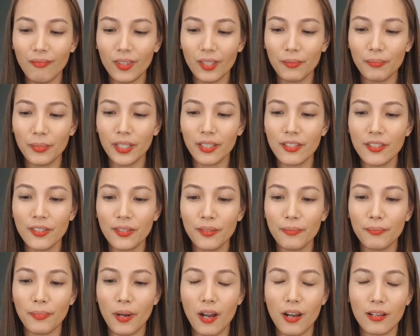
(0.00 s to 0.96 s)
because the
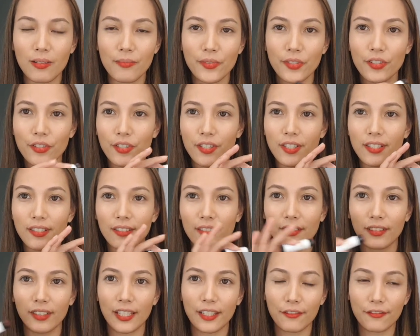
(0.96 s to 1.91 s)
balms are just
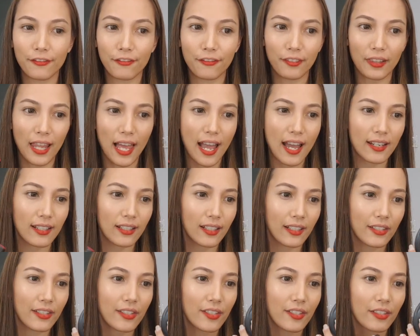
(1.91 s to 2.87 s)
like flat
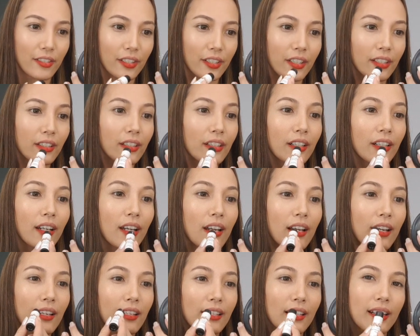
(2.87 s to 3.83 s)
and circular,
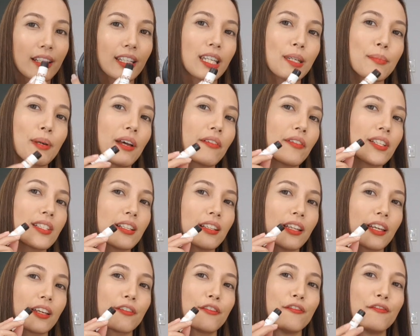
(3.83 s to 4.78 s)
and I keep having to
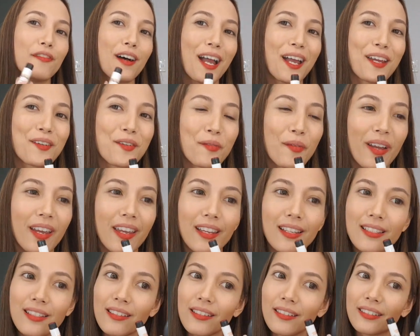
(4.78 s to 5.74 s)
like find a
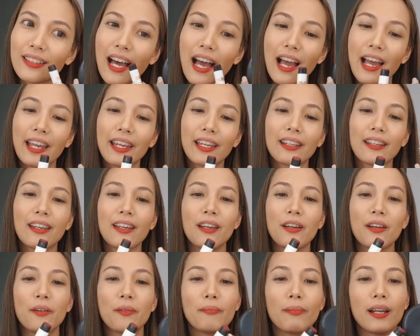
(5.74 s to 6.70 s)
way to line
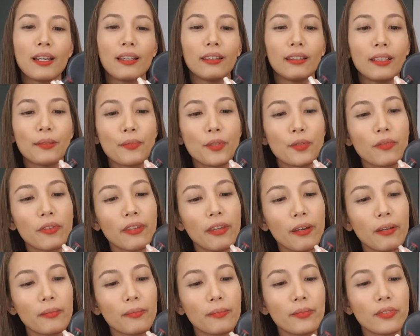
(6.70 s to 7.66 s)
my lips with
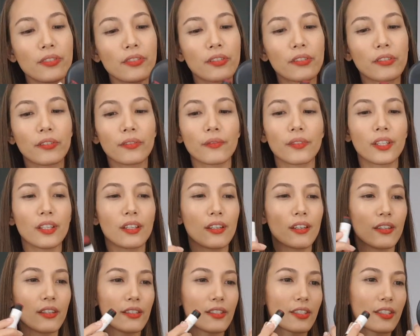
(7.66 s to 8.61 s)
them. So
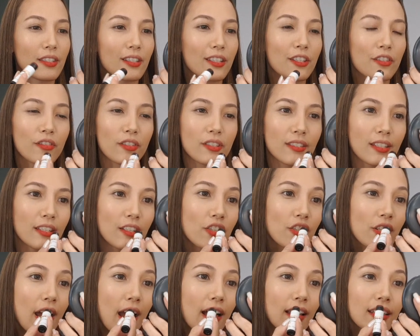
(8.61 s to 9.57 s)
this is an interesting
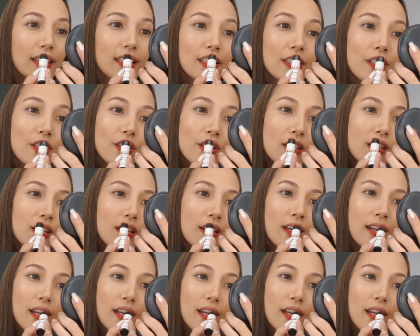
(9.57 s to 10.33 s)
challenge.